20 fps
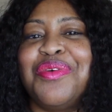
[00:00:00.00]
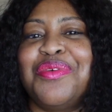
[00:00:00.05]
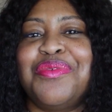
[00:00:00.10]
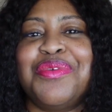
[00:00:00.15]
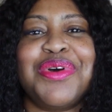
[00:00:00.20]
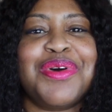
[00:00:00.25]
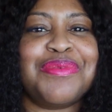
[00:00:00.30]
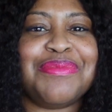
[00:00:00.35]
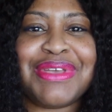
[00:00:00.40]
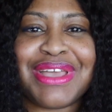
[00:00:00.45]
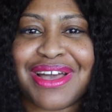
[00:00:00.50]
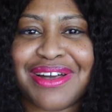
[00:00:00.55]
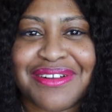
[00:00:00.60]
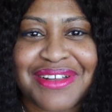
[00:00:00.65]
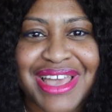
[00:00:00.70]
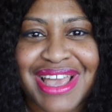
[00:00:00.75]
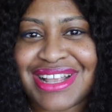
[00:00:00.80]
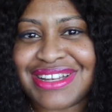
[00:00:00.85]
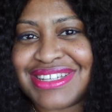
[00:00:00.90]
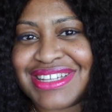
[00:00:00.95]
We'll be
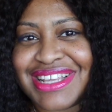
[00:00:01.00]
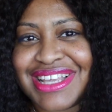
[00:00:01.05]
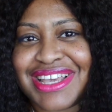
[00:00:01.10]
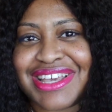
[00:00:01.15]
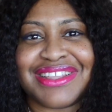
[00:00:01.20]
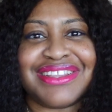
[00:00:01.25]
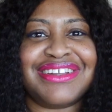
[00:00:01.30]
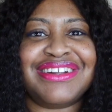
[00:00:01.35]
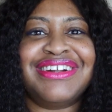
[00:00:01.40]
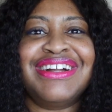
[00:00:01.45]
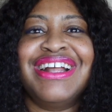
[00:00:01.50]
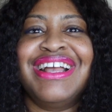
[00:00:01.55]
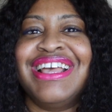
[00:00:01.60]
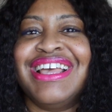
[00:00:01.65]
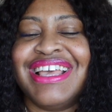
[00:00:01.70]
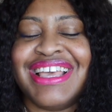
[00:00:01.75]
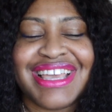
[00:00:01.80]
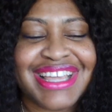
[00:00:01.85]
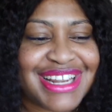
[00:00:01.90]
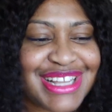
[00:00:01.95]
okay together.
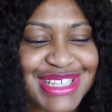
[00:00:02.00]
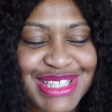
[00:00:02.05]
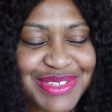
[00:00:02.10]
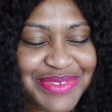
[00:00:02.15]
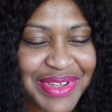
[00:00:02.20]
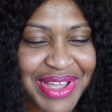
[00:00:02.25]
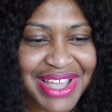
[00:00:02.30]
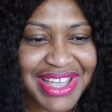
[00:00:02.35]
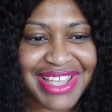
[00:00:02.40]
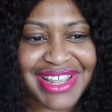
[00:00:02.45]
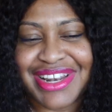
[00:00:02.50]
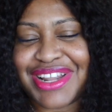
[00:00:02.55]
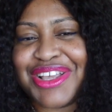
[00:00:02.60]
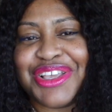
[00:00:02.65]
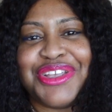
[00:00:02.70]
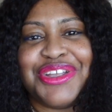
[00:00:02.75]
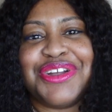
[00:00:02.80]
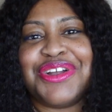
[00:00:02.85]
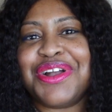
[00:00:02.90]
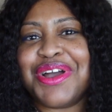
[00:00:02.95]
It is fine.
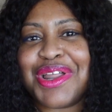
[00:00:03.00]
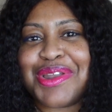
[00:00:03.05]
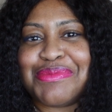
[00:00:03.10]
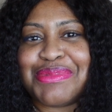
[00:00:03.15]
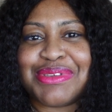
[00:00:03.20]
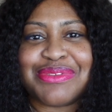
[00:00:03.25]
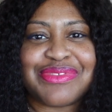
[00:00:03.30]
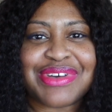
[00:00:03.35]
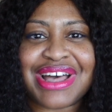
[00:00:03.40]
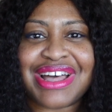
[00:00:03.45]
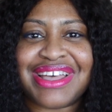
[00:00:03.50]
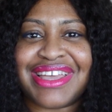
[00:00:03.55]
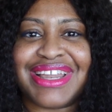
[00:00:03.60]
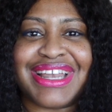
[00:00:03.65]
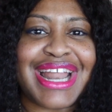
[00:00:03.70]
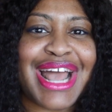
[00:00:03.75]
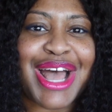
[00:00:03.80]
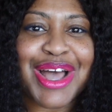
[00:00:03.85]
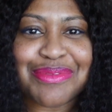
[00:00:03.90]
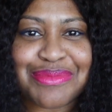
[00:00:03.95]
You're going to be
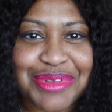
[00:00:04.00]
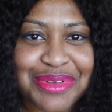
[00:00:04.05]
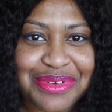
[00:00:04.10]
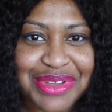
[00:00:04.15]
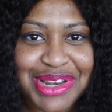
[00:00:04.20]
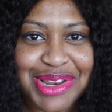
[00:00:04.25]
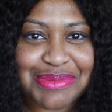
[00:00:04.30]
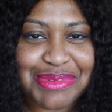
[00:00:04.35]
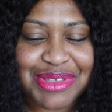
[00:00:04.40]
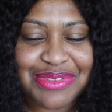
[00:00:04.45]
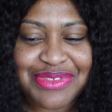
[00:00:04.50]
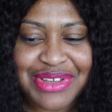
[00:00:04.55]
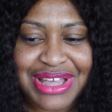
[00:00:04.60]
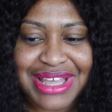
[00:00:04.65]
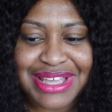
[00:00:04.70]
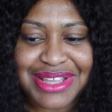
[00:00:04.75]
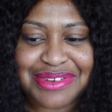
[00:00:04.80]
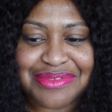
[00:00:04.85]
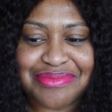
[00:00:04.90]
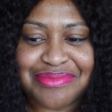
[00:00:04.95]
fine. I'm going to be
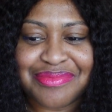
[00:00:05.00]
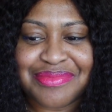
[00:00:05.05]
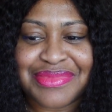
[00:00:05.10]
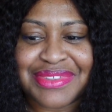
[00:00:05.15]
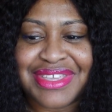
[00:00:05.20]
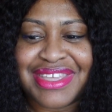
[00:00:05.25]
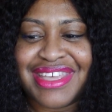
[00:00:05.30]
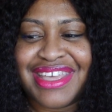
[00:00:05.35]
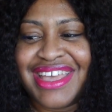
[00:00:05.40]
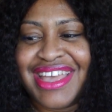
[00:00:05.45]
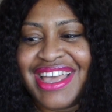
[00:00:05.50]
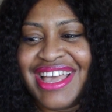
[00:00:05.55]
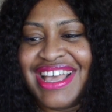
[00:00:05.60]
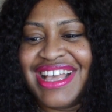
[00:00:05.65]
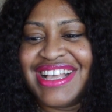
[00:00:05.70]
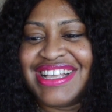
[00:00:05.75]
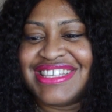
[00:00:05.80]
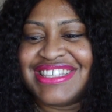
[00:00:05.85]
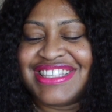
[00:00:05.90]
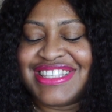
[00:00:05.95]
fine.
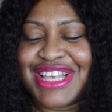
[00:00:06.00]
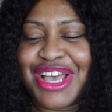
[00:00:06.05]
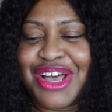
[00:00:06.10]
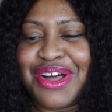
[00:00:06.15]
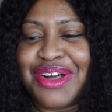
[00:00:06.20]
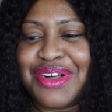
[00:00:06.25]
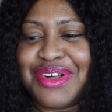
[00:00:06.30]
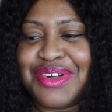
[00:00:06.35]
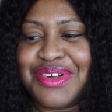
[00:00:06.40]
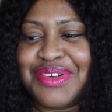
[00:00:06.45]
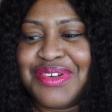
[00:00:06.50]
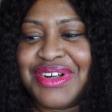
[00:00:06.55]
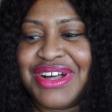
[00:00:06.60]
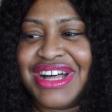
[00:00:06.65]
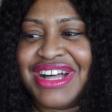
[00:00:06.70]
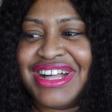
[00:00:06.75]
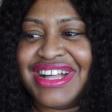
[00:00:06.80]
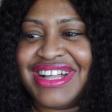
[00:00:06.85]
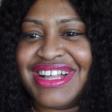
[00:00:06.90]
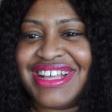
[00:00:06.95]
So
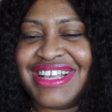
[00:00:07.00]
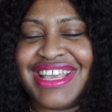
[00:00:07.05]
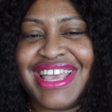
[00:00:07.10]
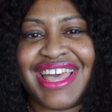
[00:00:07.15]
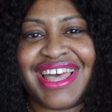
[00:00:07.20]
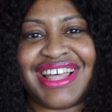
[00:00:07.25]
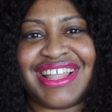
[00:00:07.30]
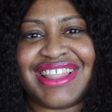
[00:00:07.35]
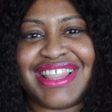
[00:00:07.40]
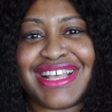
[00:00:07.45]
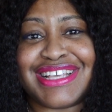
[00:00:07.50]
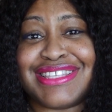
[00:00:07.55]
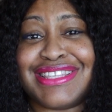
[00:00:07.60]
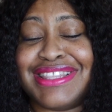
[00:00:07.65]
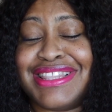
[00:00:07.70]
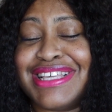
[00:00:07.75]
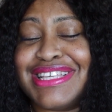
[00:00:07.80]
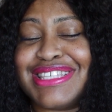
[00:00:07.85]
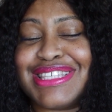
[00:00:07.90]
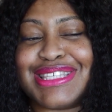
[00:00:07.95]
yeah,
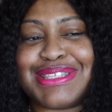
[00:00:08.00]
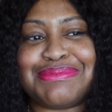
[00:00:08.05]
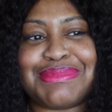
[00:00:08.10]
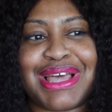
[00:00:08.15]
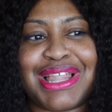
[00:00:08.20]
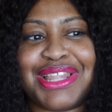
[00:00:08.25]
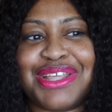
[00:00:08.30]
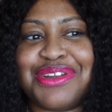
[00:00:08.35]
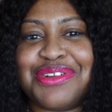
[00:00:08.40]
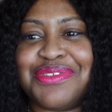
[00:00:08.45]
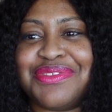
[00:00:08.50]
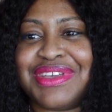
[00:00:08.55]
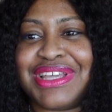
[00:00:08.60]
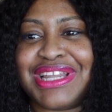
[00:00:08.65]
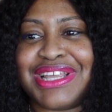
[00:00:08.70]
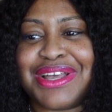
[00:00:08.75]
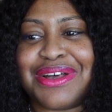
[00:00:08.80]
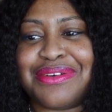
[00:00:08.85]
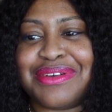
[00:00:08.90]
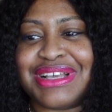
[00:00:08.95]
this is my little
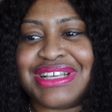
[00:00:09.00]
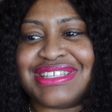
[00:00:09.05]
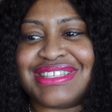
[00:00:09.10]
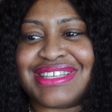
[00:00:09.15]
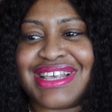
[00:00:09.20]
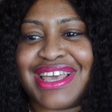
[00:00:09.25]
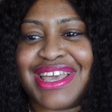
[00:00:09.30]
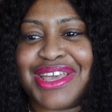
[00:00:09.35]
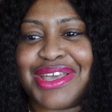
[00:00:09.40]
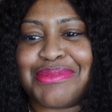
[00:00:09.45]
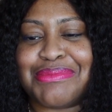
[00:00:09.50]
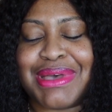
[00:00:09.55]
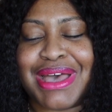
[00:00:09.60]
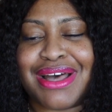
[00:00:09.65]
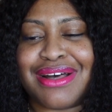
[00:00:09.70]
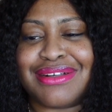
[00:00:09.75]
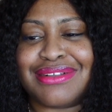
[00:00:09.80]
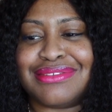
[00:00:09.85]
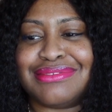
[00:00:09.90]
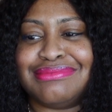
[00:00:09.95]
video essay
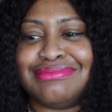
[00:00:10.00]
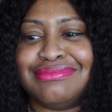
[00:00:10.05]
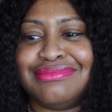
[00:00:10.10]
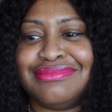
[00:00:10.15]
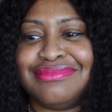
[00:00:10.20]
about